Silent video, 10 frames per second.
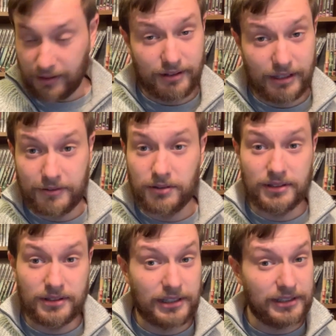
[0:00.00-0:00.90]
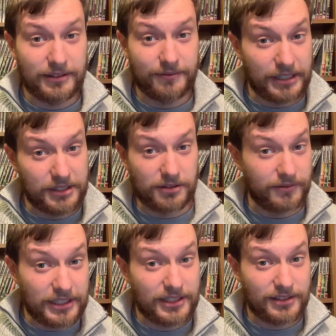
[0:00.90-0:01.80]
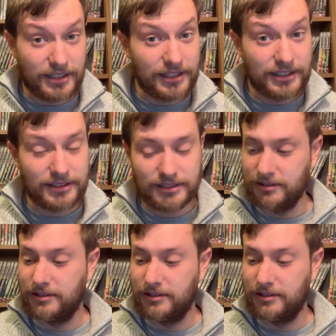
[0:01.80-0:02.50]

They've got the Dalek Invasion of Earth Daleks.